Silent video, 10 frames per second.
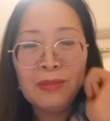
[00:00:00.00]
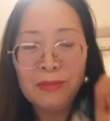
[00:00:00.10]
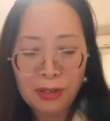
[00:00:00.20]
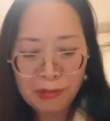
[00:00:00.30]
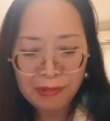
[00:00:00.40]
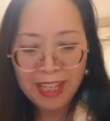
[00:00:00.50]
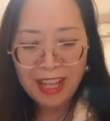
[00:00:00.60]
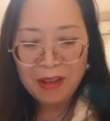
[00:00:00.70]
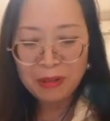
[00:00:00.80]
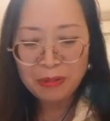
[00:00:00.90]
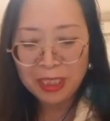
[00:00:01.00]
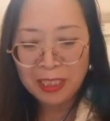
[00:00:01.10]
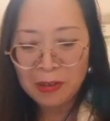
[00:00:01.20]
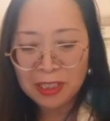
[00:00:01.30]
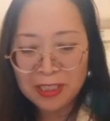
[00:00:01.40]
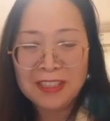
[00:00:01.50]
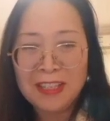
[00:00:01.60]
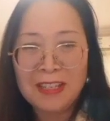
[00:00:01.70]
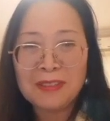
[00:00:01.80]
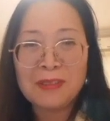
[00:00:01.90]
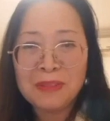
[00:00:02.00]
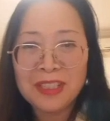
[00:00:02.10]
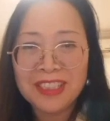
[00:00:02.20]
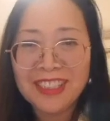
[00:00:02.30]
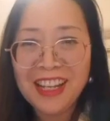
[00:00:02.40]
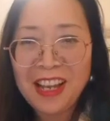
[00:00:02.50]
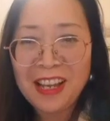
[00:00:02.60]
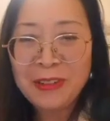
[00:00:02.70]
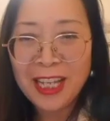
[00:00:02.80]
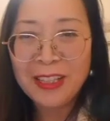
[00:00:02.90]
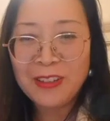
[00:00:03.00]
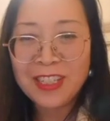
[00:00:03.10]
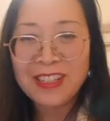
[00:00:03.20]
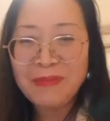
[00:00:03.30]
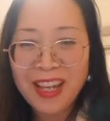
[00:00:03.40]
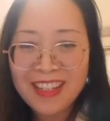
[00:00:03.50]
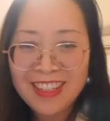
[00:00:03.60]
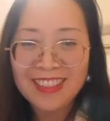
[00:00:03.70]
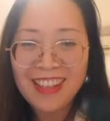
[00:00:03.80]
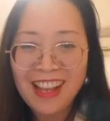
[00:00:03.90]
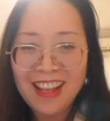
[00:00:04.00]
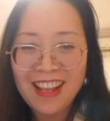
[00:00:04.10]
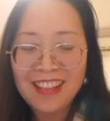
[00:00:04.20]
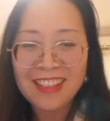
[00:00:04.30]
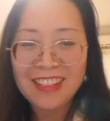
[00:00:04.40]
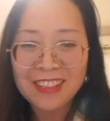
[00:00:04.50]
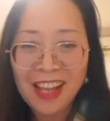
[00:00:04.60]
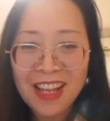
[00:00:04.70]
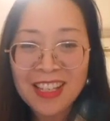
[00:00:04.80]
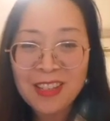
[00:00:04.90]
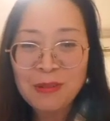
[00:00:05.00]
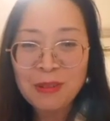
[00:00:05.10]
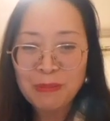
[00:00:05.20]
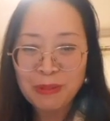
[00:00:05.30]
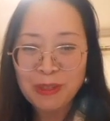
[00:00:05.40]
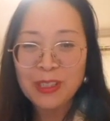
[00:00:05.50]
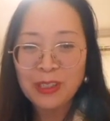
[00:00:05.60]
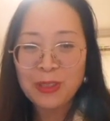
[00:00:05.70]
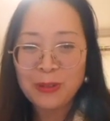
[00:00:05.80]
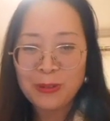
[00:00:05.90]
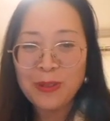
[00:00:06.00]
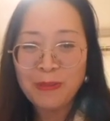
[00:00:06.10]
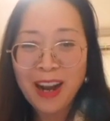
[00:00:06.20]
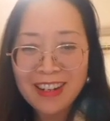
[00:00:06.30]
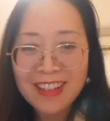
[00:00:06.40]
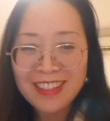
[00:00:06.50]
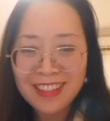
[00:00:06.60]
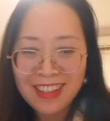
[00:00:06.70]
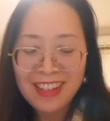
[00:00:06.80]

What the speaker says: Well, without a standard work, you cannot imagine the site could produce good parts.